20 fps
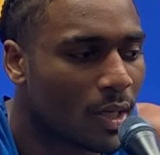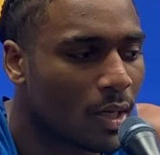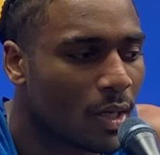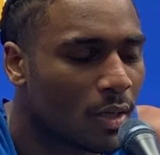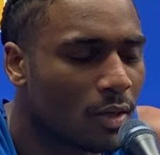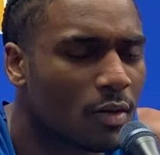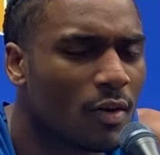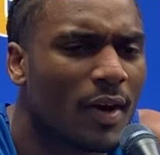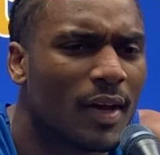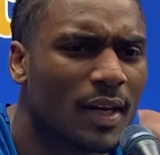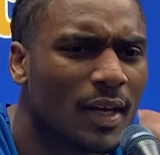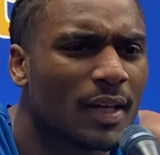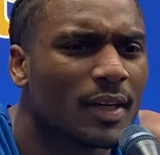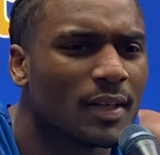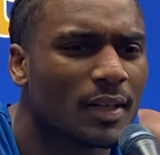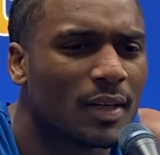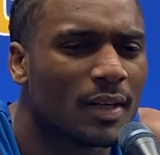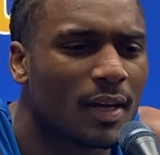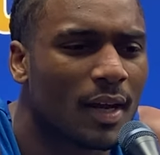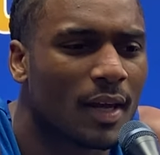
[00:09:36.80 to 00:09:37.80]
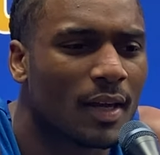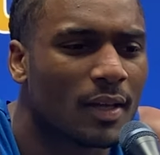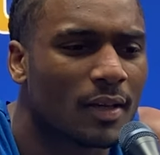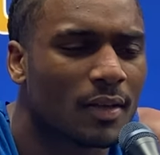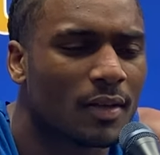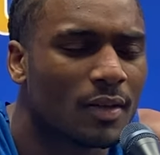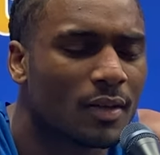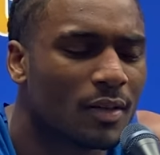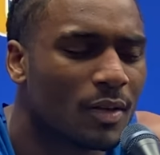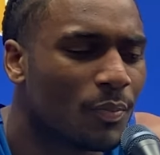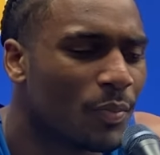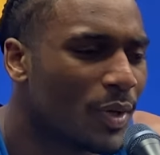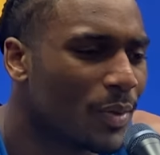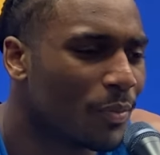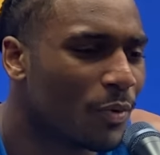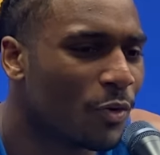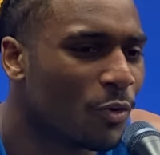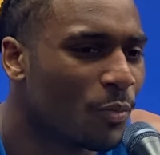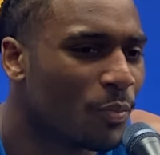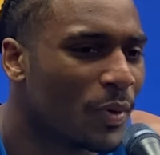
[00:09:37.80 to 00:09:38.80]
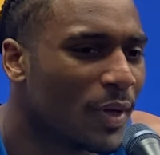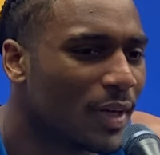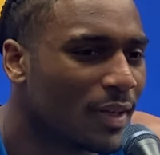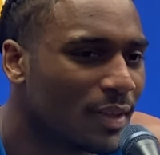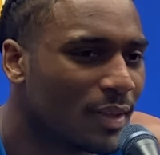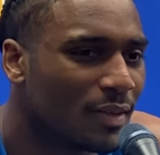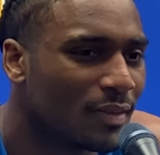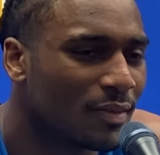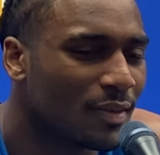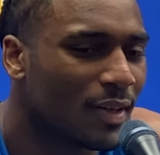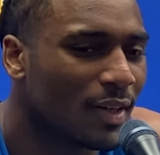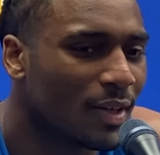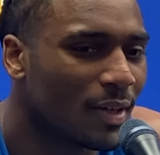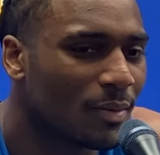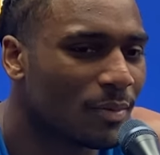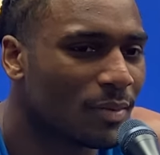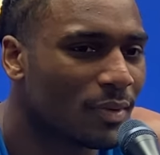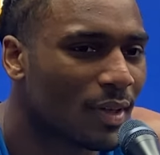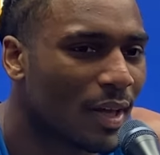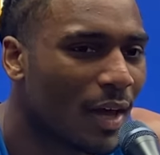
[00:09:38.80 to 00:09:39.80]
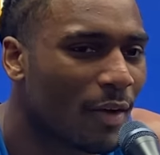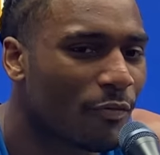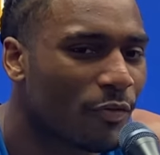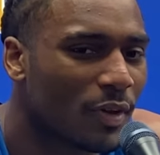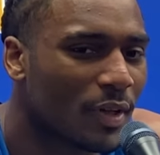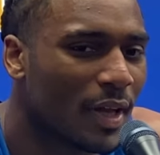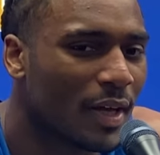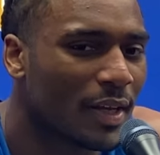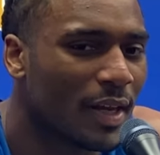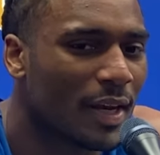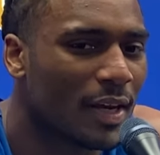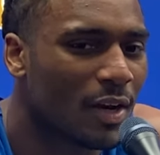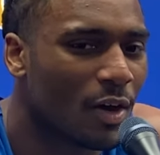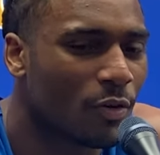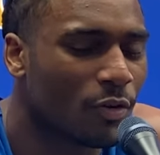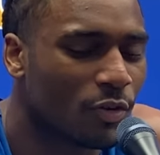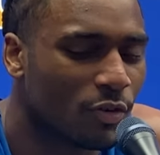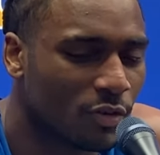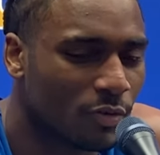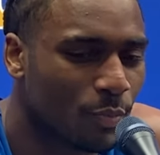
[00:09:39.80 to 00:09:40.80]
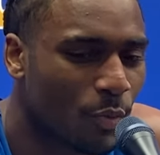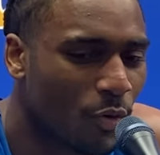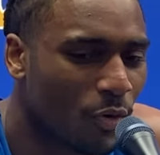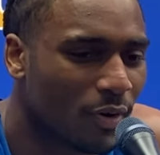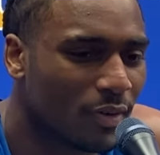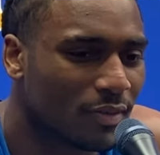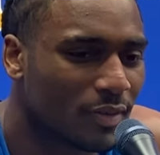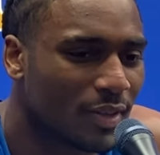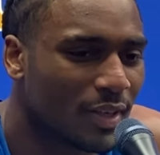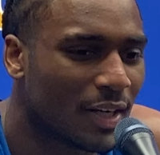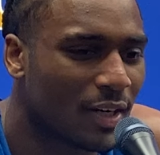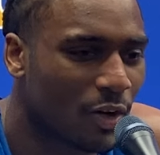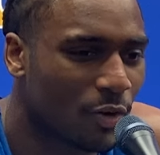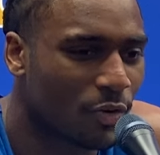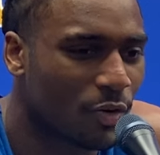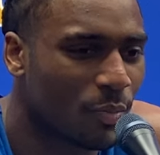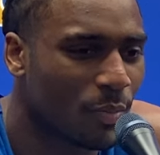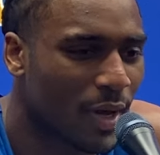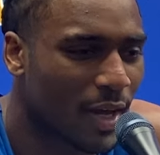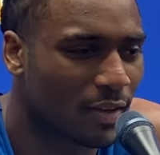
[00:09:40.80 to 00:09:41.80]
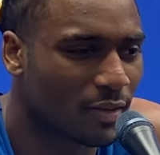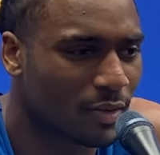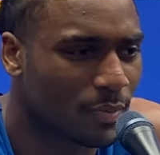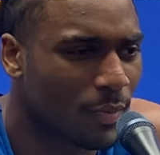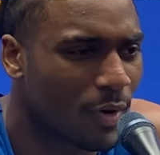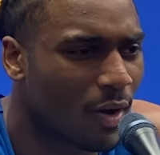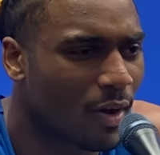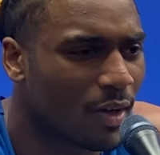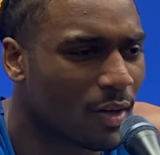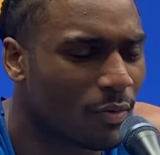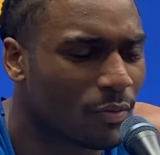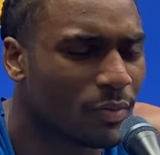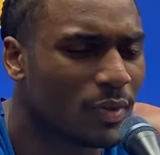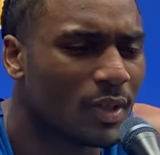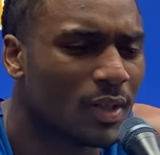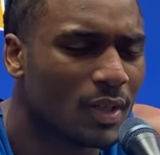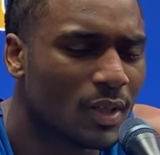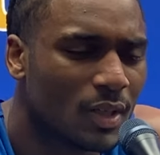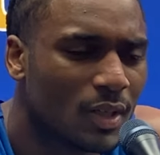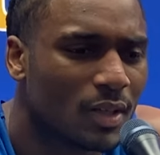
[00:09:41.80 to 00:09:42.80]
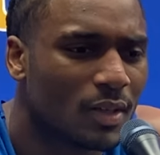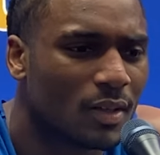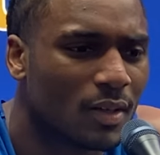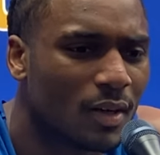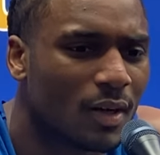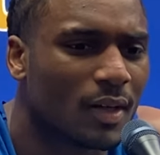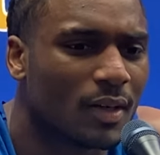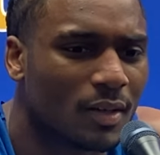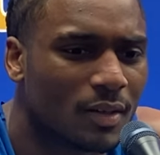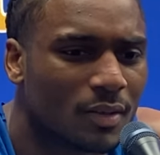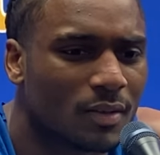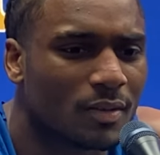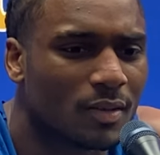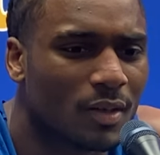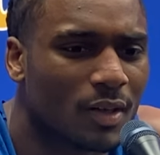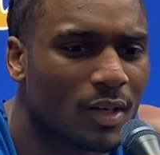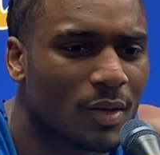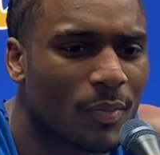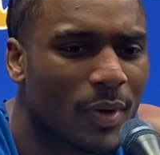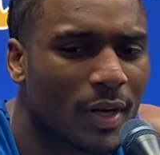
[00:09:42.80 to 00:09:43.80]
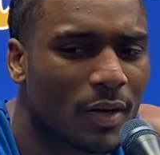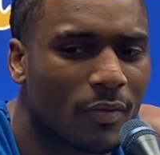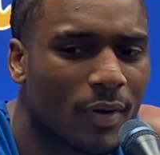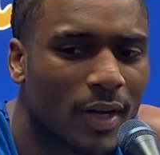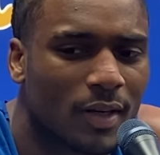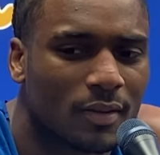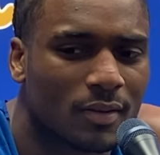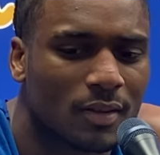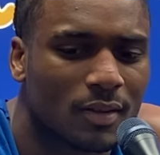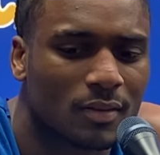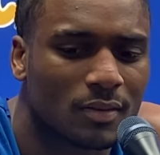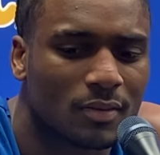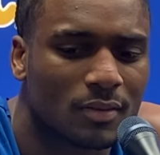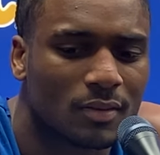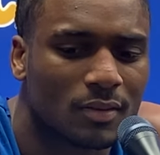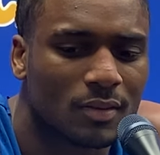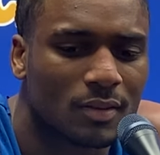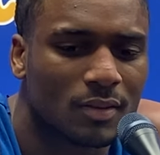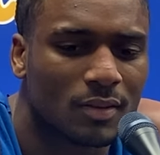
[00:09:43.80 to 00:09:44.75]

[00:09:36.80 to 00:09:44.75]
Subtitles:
you know, at the end of the day, the people who pick these teams, I feel like they know their sports and they know their basketball, and they're gonna make the right decisions.